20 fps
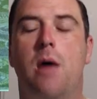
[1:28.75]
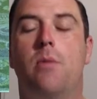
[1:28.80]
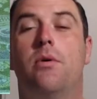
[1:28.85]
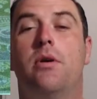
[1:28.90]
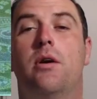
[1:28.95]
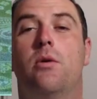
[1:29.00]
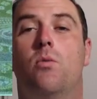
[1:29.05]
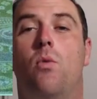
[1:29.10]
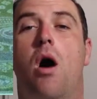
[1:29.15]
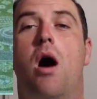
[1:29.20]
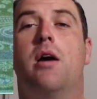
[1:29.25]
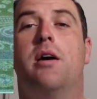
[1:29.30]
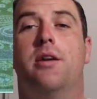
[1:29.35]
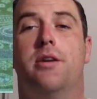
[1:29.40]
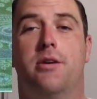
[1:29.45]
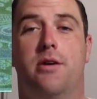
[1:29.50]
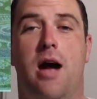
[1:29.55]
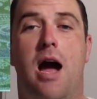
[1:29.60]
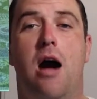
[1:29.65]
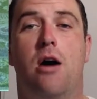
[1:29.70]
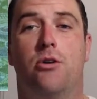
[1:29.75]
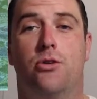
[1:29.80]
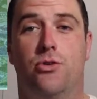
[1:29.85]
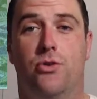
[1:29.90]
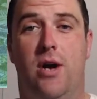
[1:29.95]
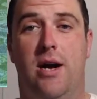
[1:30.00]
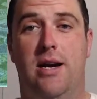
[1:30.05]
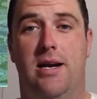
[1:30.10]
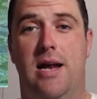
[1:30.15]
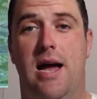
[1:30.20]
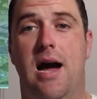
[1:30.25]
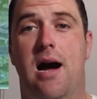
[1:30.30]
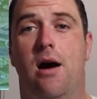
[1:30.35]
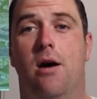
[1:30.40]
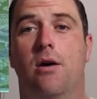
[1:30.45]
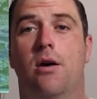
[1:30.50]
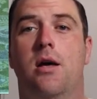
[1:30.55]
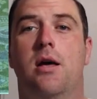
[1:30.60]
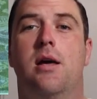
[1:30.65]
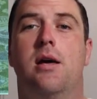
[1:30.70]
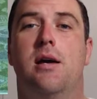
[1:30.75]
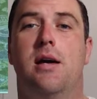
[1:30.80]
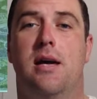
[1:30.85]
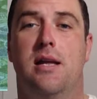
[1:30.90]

I wouldn't walk in your house right now